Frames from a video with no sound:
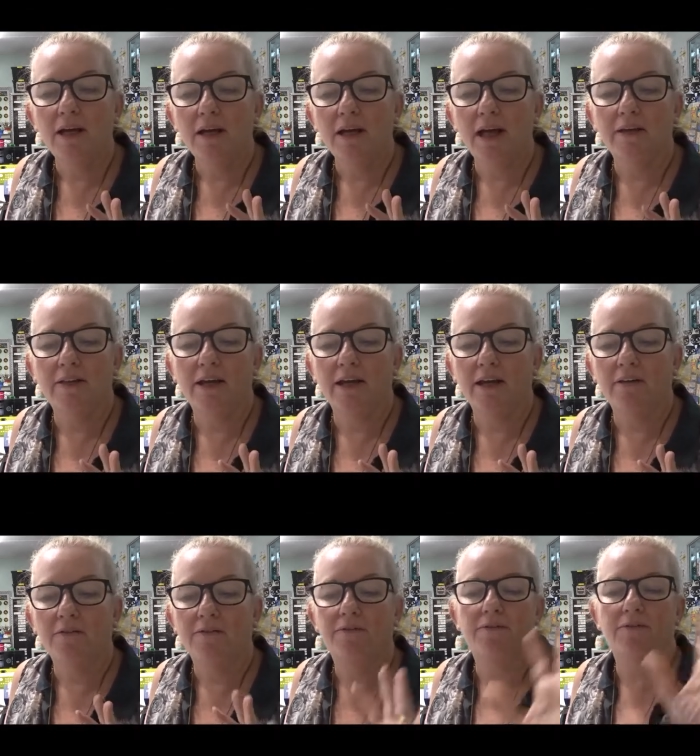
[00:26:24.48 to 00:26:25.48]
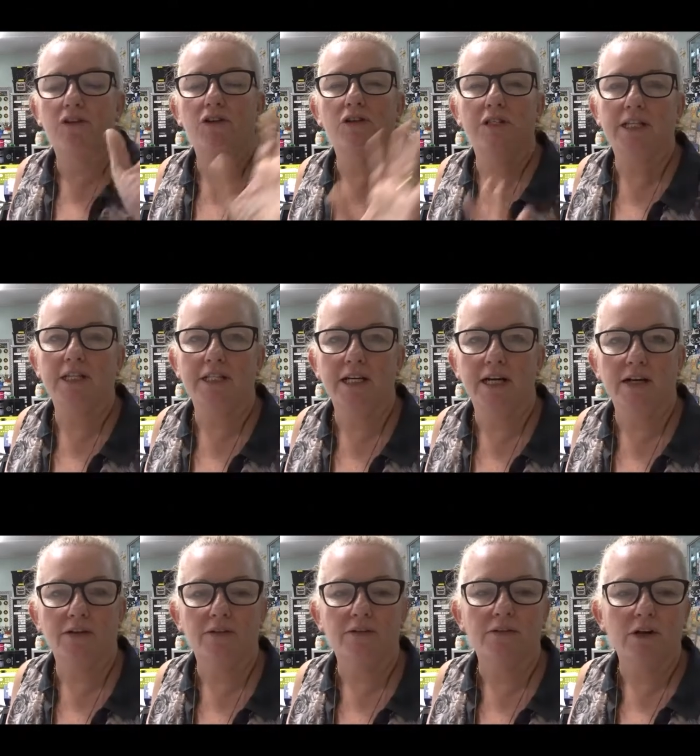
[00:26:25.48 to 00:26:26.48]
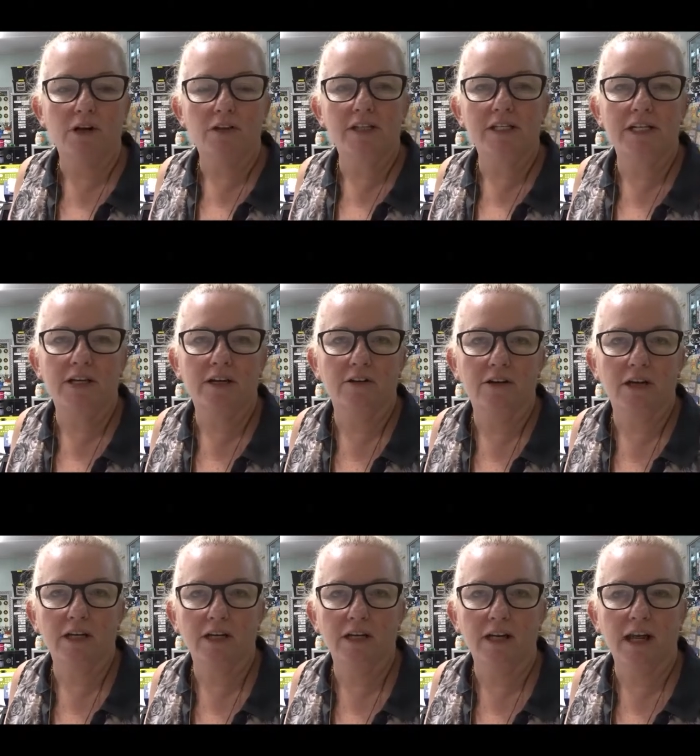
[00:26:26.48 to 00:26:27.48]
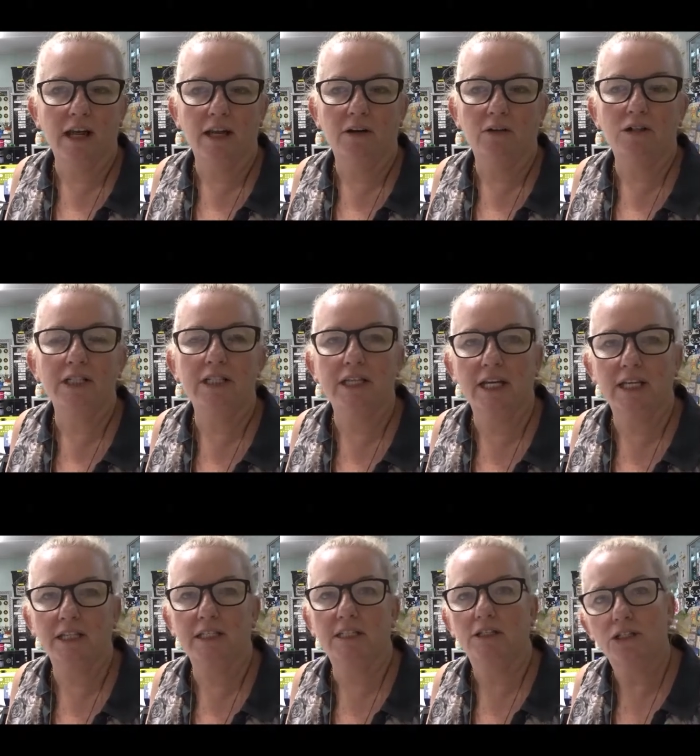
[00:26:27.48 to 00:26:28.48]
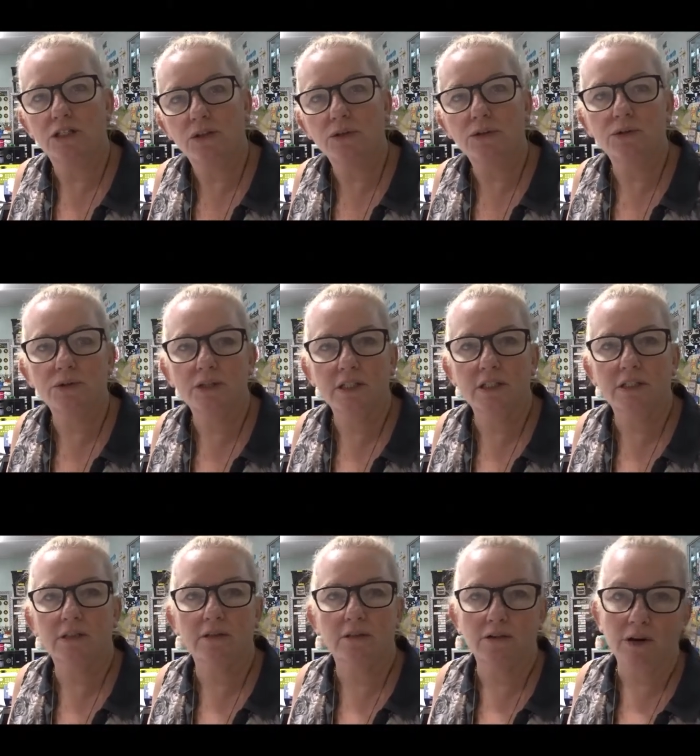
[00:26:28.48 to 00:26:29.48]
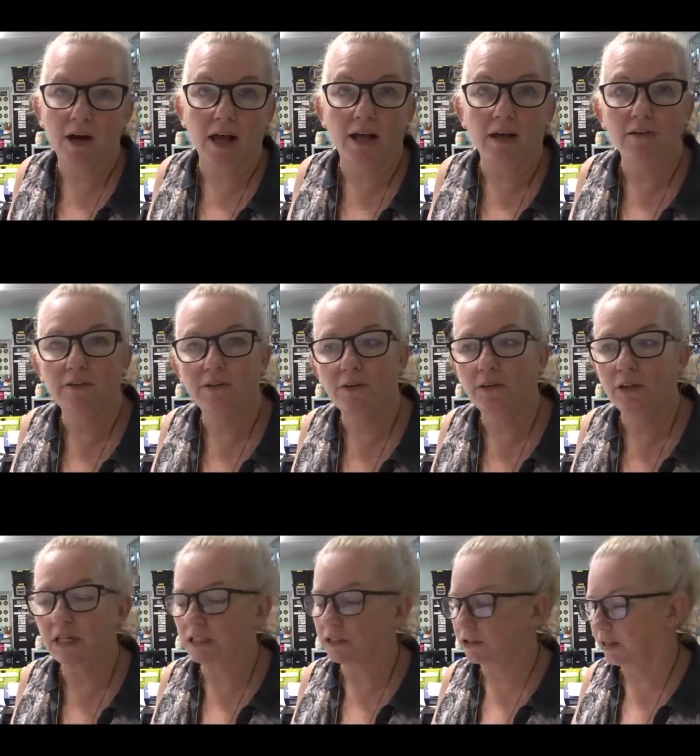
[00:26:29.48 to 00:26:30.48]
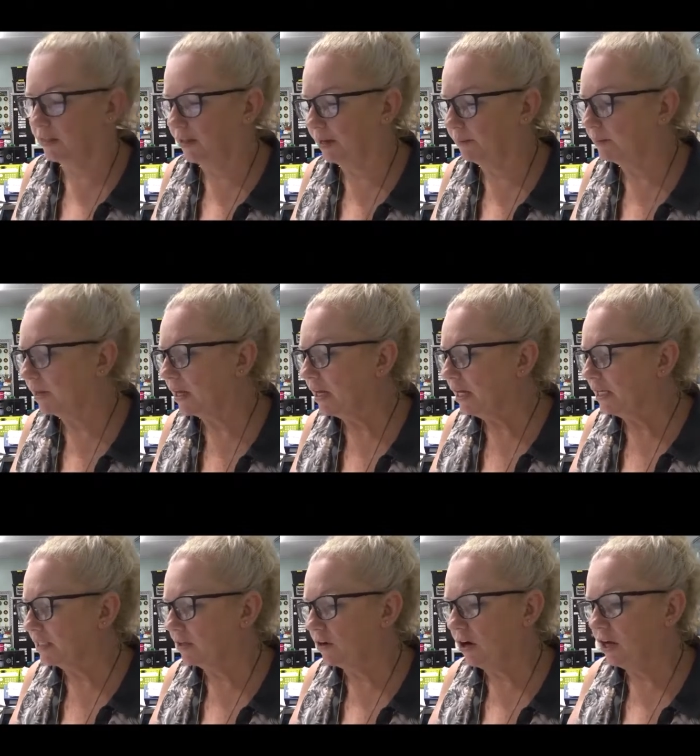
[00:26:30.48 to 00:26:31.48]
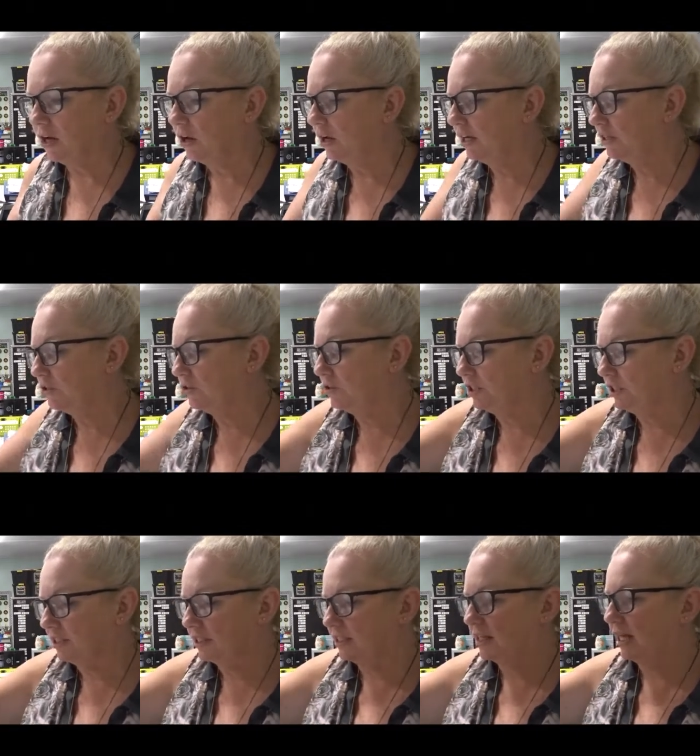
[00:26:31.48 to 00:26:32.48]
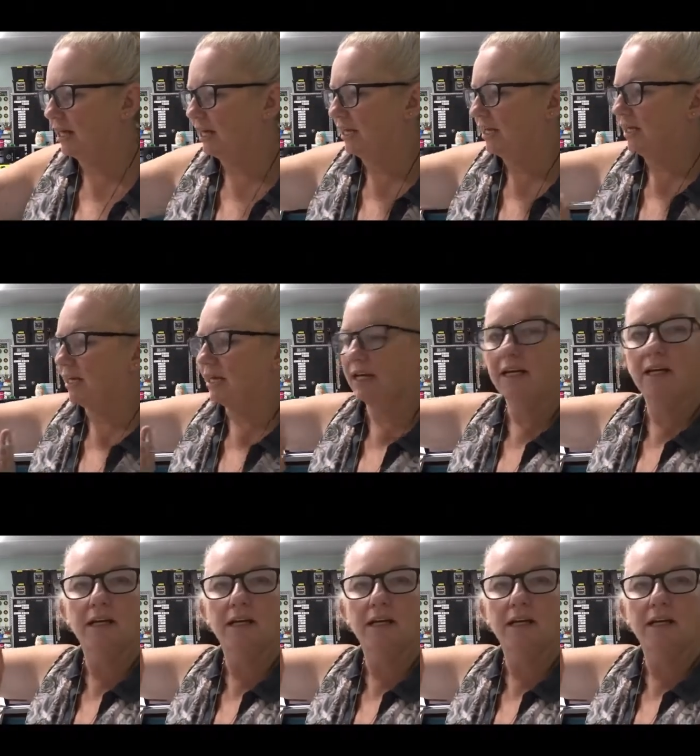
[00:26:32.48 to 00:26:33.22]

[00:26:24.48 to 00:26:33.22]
how they use their data and follow the data in it and look at tests and scores and graph and all that sort of thing. So I like to just take